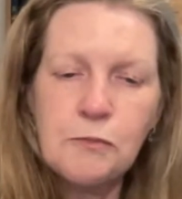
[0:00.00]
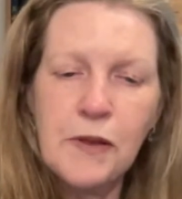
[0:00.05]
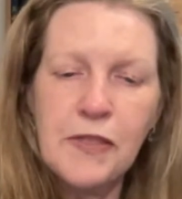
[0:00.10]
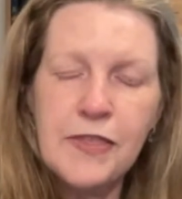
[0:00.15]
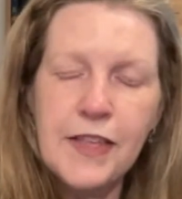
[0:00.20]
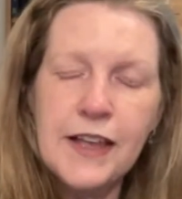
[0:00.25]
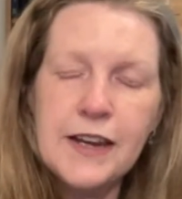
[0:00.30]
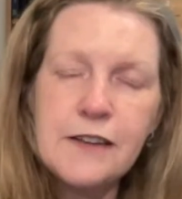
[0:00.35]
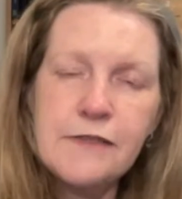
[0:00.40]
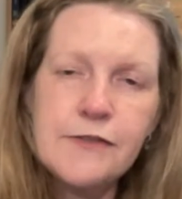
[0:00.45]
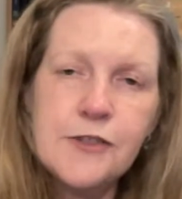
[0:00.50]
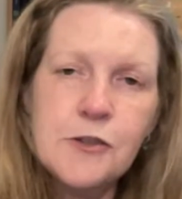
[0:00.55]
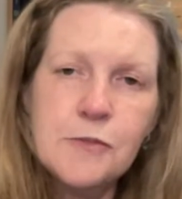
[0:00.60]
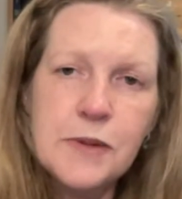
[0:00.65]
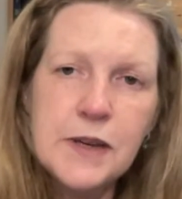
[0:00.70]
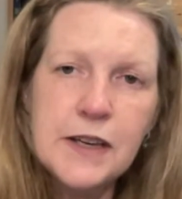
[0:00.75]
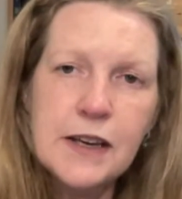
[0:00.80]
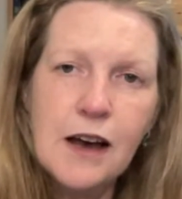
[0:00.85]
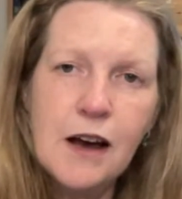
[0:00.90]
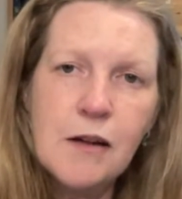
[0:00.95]
then if you
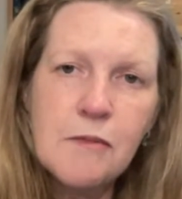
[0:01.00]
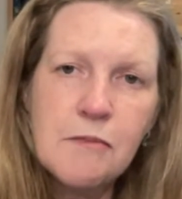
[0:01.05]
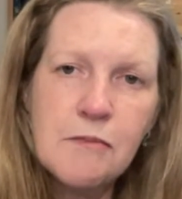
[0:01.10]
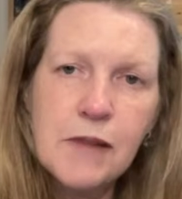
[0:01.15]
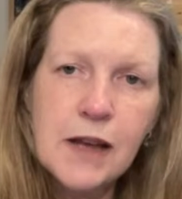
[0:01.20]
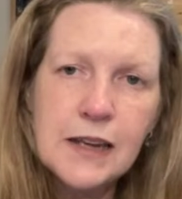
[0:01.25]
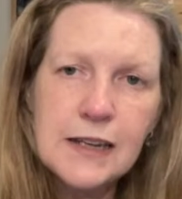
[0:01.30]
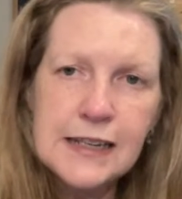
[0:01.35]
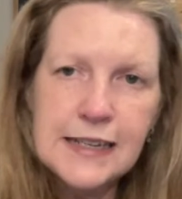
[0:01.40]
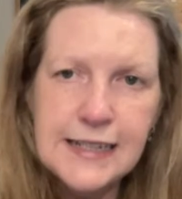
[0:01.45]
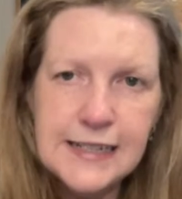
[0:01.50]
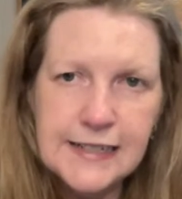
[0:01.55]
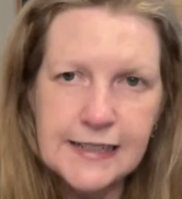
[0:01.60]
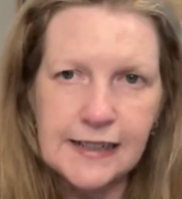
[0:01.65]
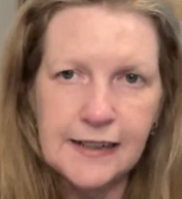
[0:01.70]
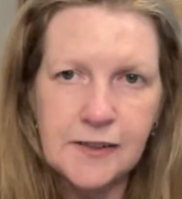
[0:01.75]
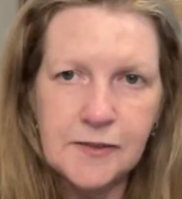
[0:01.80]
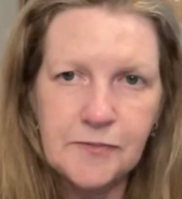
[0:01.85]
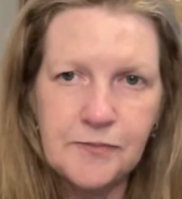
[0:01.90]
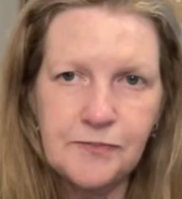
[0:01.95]
become a
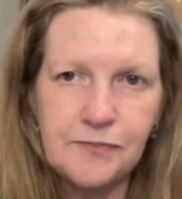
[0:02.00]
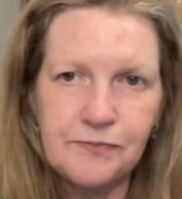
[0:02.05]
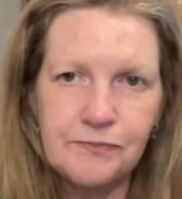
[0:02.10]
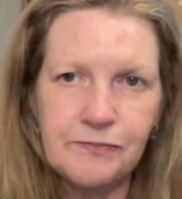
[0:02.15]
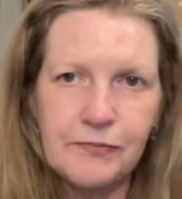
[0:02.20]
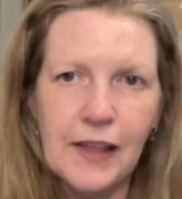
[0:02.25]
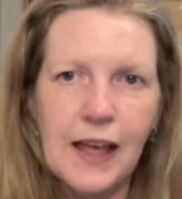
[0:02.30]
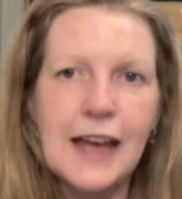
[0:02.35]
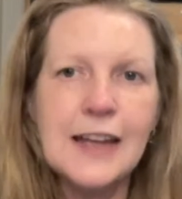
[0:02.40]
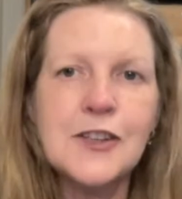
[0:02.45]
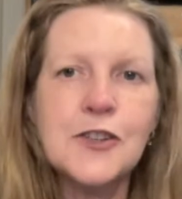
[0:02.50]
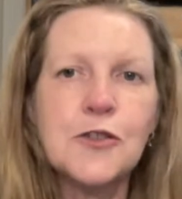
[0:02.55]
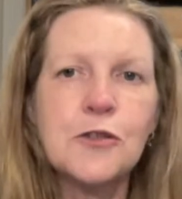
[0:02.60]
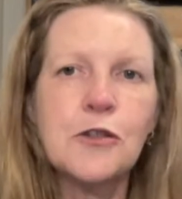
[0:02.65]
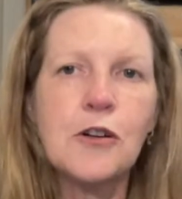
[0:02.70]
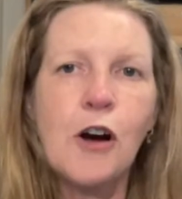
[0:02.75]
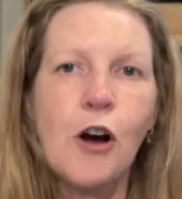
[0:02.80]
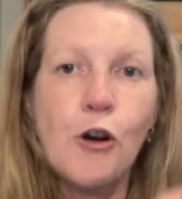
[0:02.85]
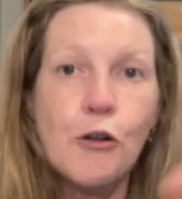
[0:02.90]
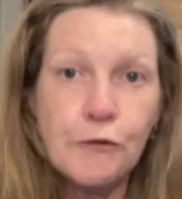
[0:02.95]
leader and
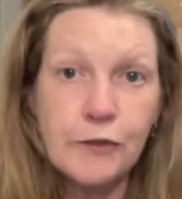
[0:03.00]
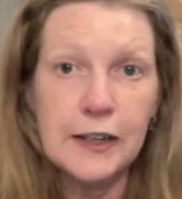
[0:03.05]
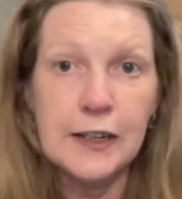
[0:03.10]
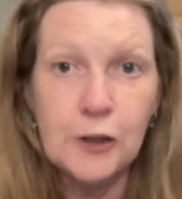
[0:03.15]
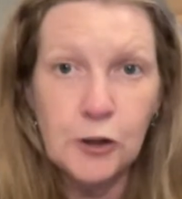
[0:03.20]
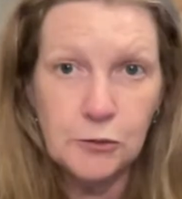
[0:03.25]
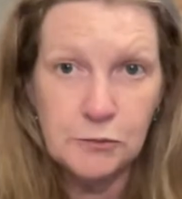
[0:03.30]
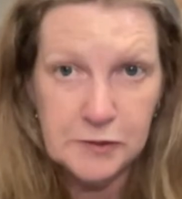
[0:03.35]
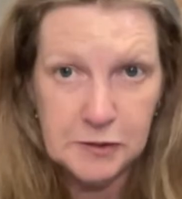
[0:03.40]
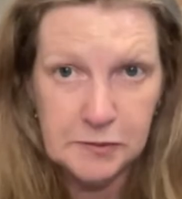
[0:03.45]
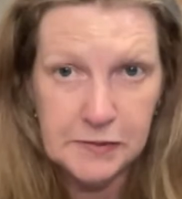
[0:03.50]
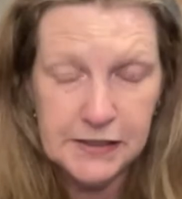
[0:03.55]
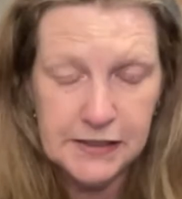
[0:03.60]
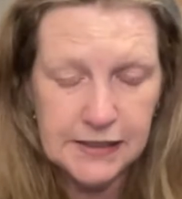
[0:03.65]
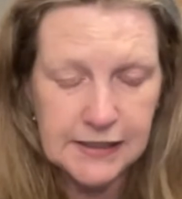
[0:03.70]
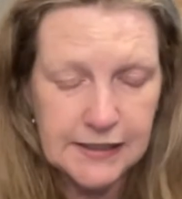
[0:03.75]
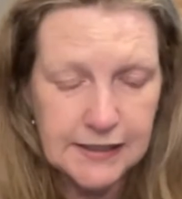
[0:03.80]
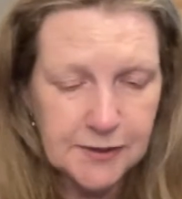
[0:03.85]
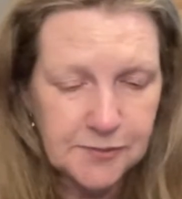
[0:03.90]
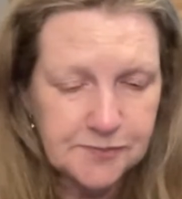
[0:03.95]
you're overly
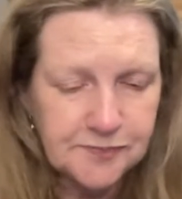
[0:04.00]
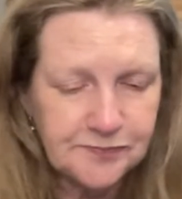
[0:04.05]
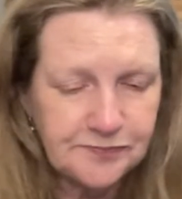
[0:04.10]
optimistic,